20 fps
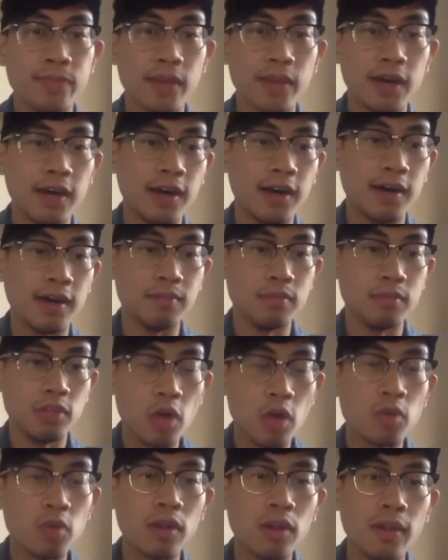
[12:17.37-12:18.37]

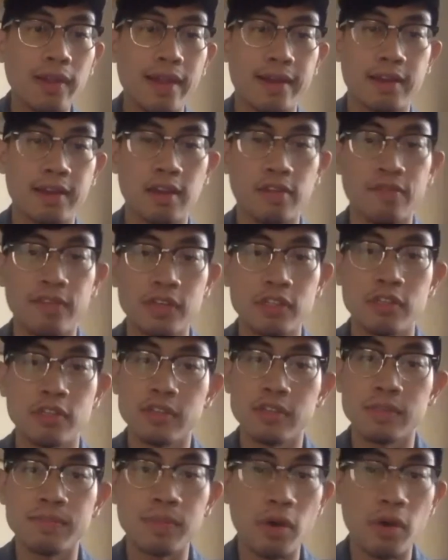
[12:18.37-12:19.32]
local elected officials,